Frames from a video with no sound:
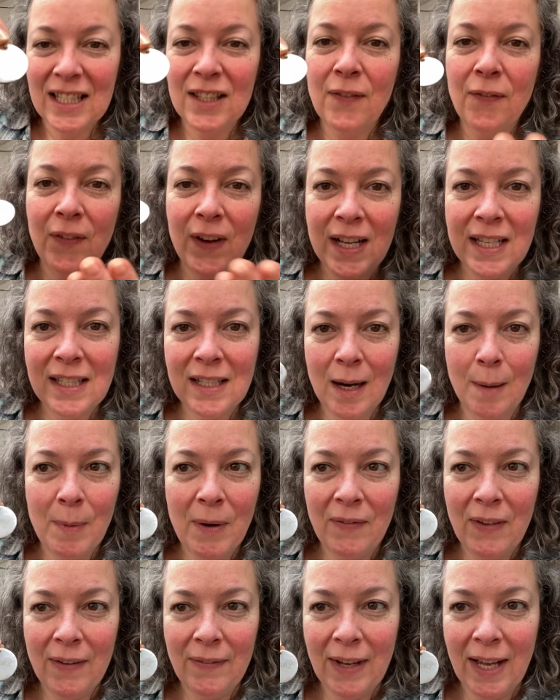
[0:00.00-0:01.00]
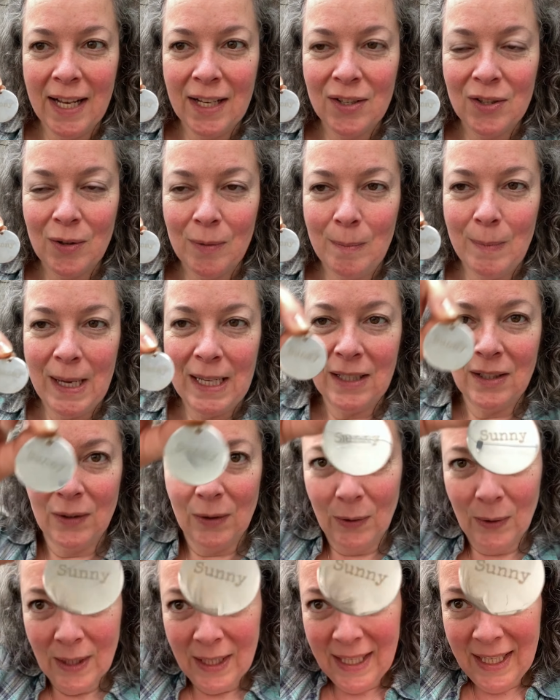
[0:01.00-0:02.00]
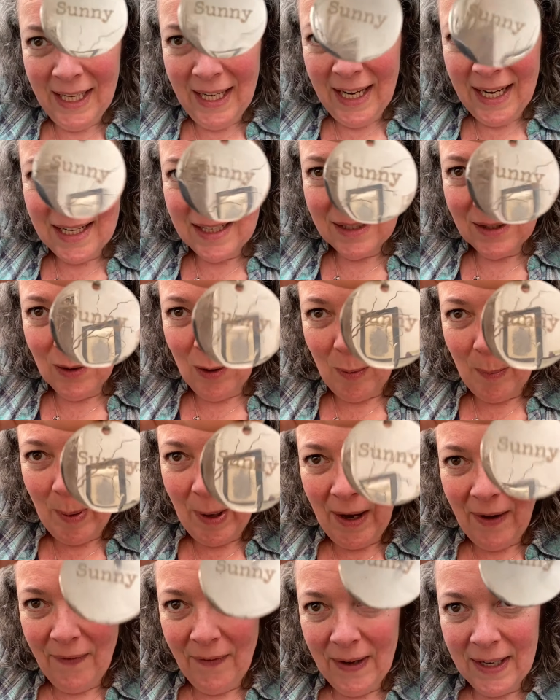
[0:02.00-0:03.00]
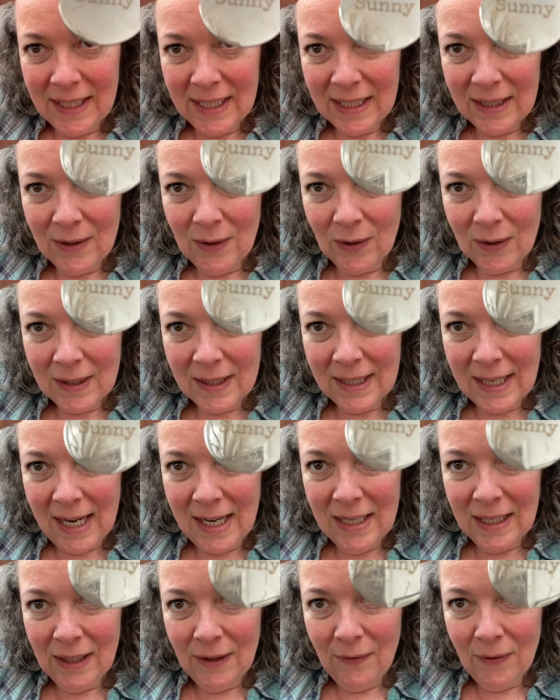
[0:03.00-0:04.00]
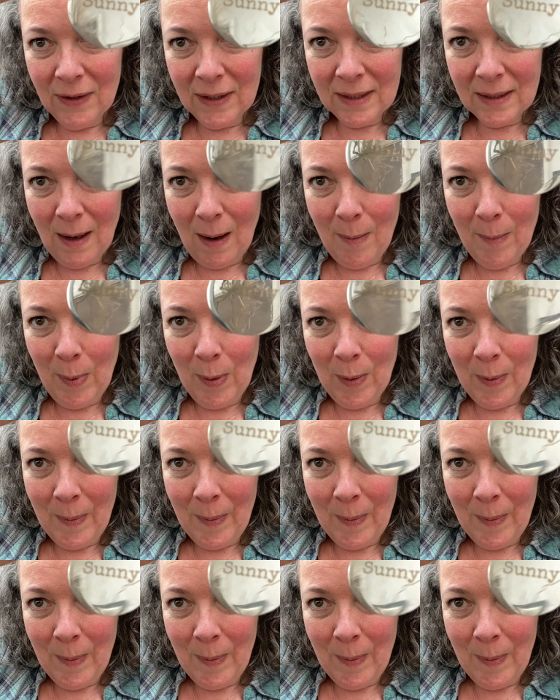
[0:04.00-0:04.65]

the first time I've ever etched on metal. It's not perfect, it's not centered, for example,